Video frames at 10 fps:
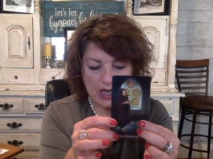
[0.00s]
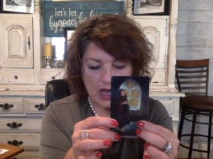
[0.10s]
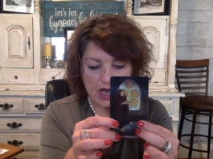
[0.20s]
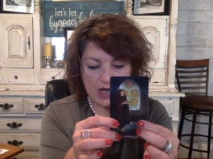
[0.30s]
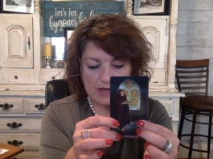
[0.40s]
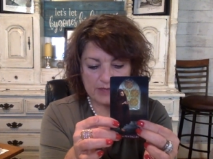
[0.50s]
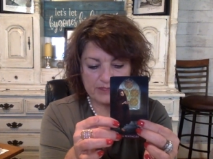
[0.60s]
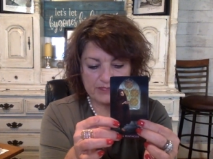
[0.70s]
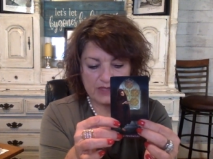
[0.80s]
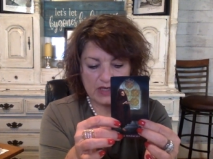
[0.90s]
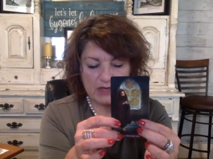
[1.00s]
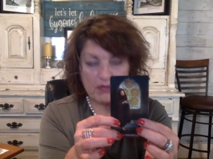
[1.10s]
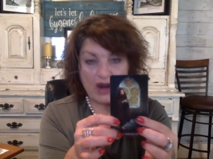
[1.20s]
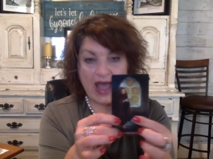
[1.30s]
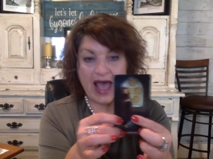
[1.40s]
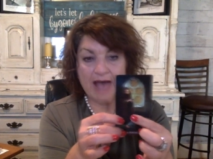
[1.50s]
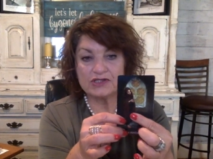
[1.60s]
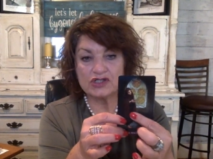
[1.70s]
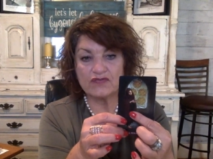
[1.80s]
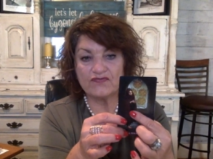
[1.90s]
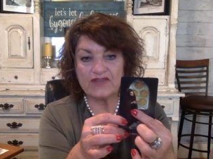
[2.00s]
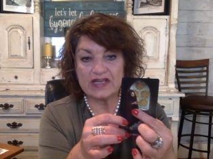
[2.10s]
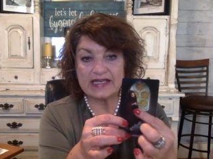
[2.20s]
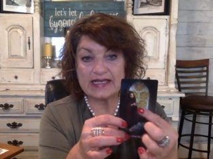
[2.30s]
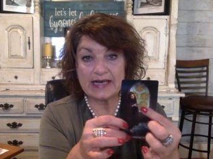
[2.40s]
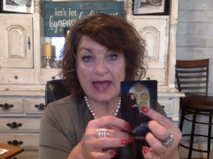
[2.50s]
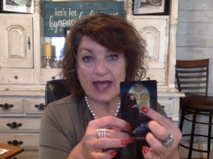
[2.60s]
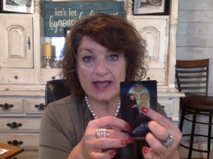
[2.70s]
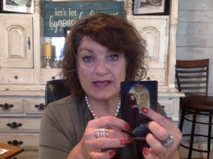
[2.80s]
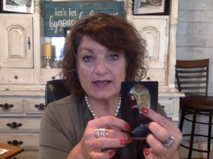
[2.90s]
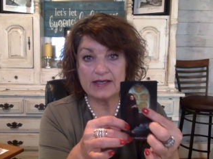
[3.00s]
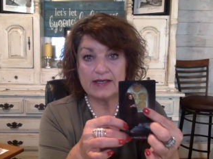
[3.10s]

Um... Perhaps you're feeling like